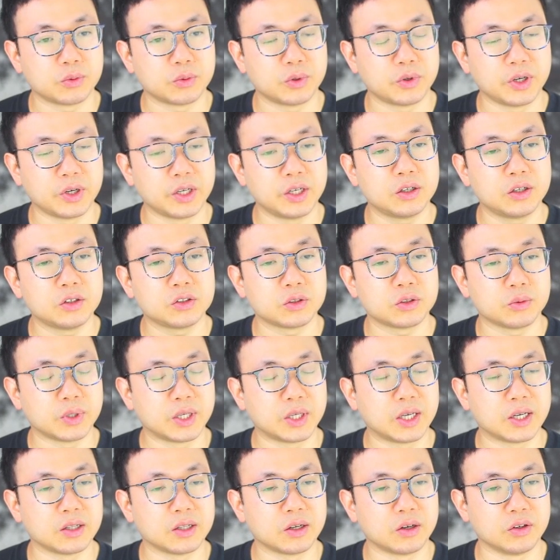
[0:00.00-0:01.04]
one right here. So we
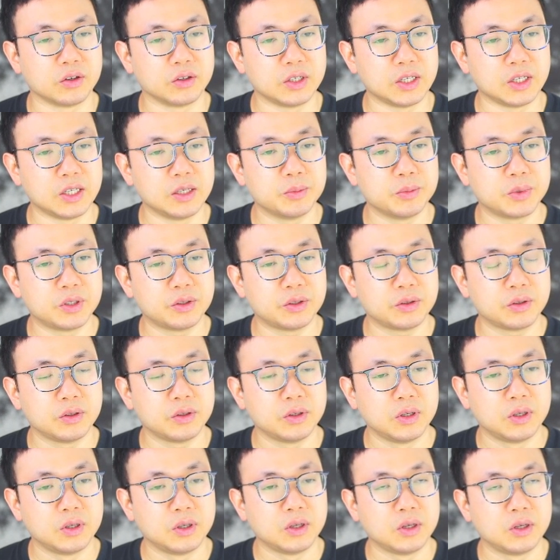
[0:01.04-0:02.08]
get our email,
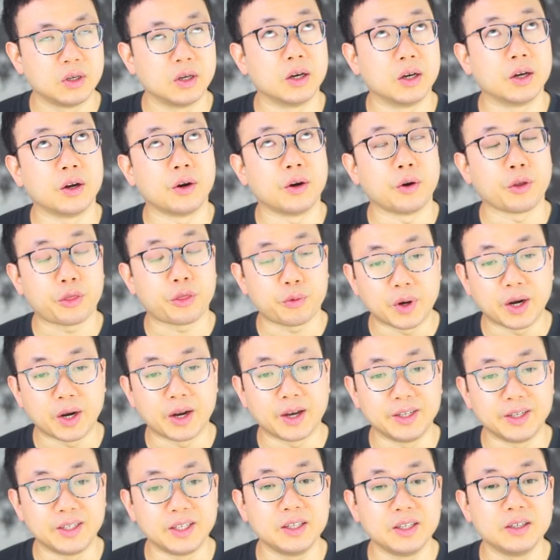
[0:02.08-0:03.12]
our thread
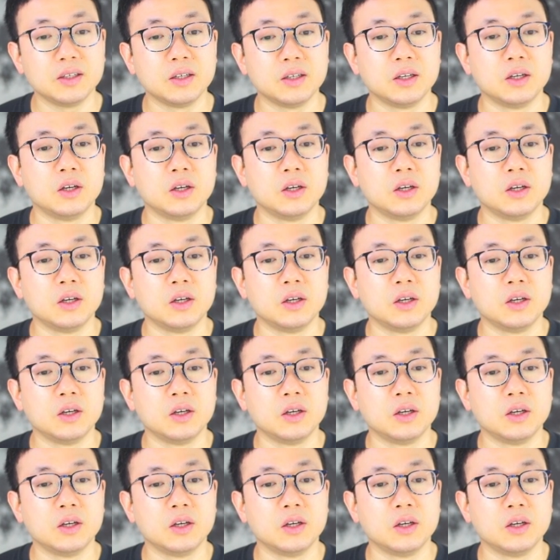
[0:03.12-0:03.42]
ID.